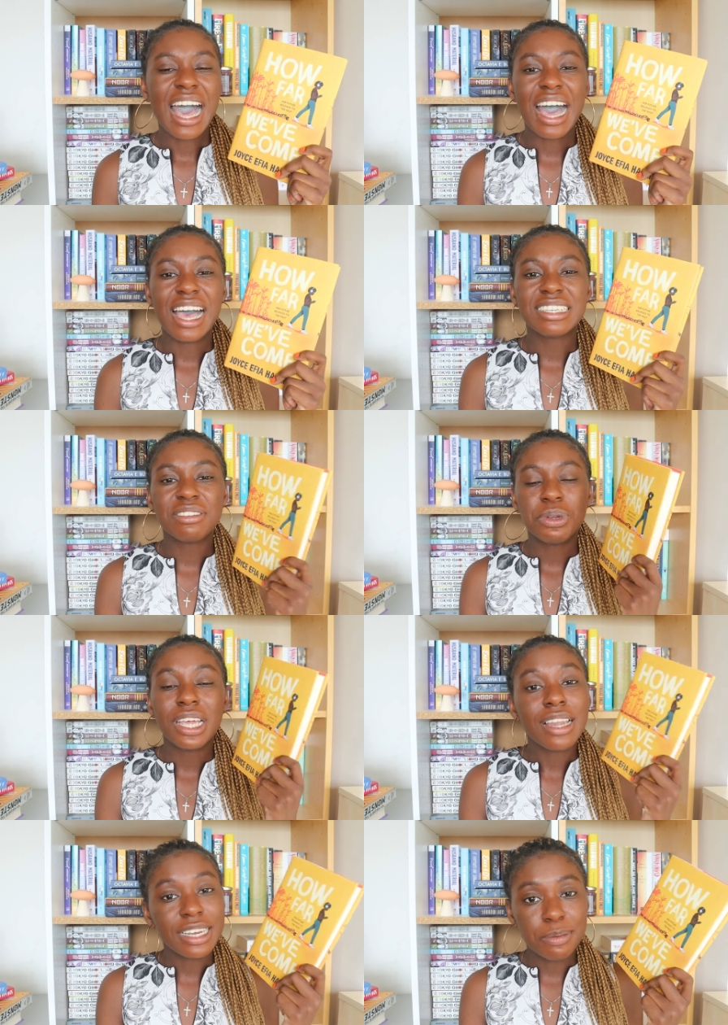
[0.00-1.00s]
And what
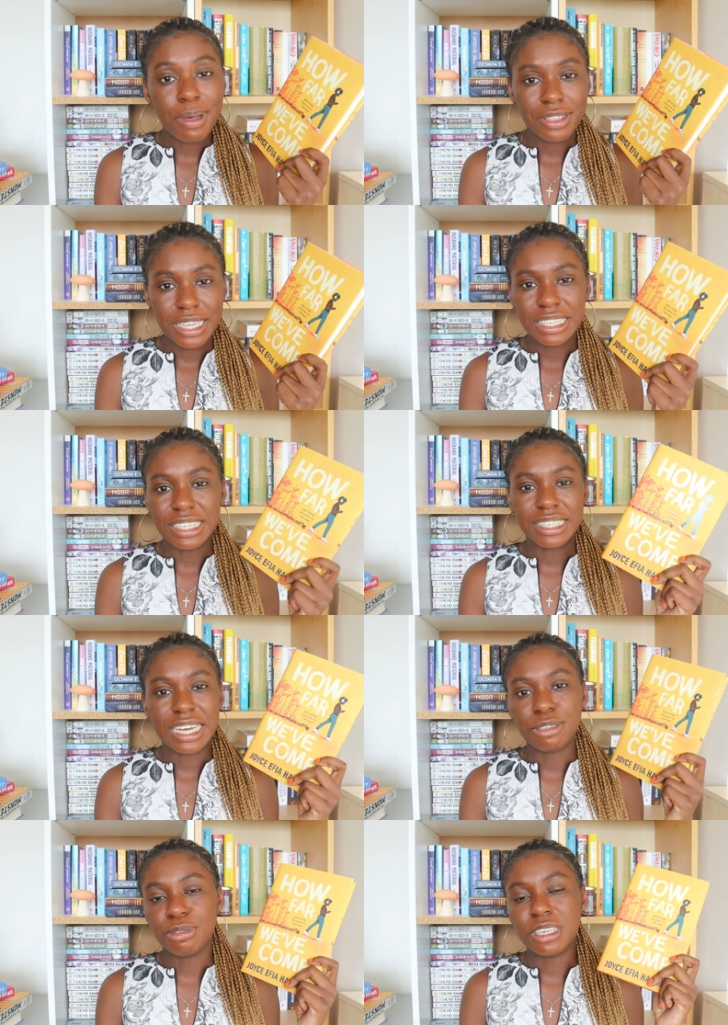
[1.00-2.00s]
I liked about this is
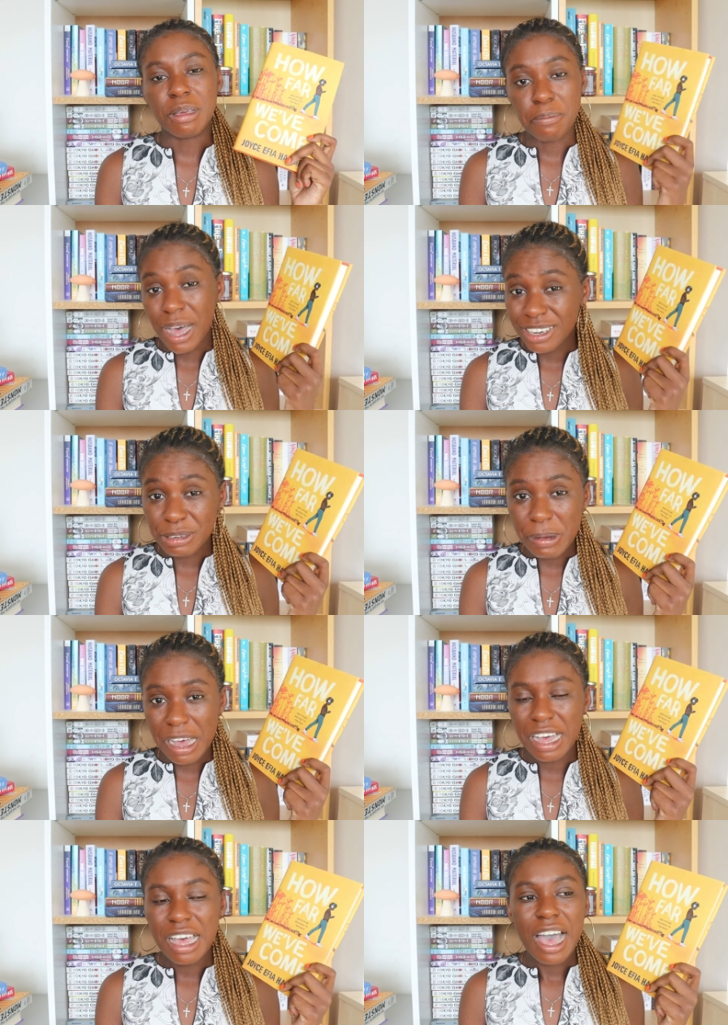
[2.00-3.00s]
that it's written in
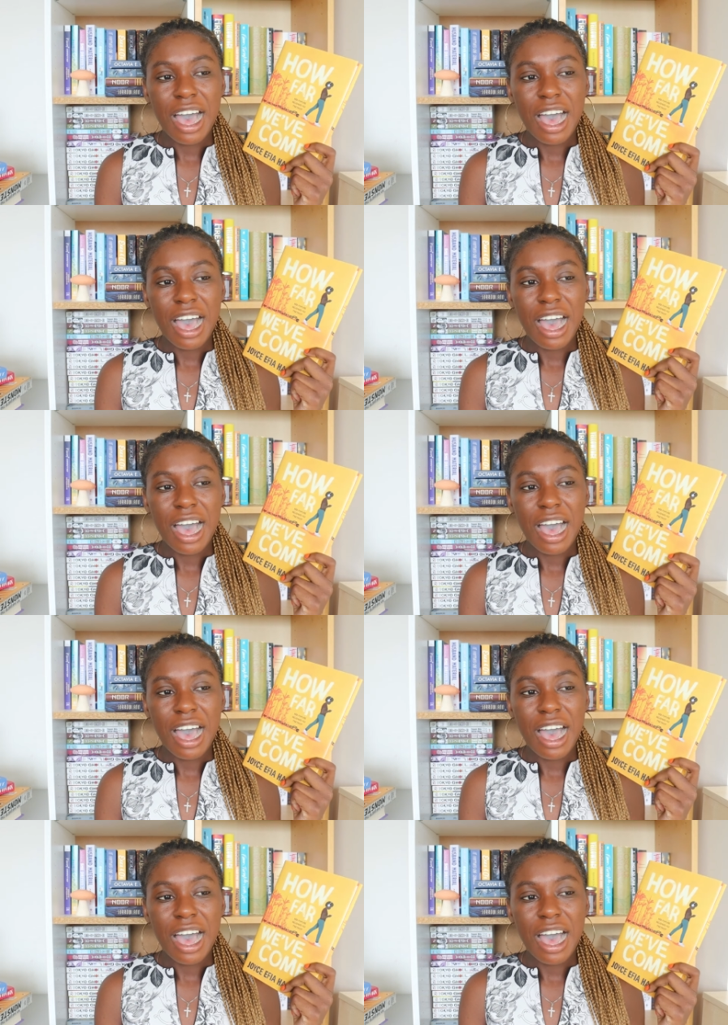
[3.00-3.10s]
patois.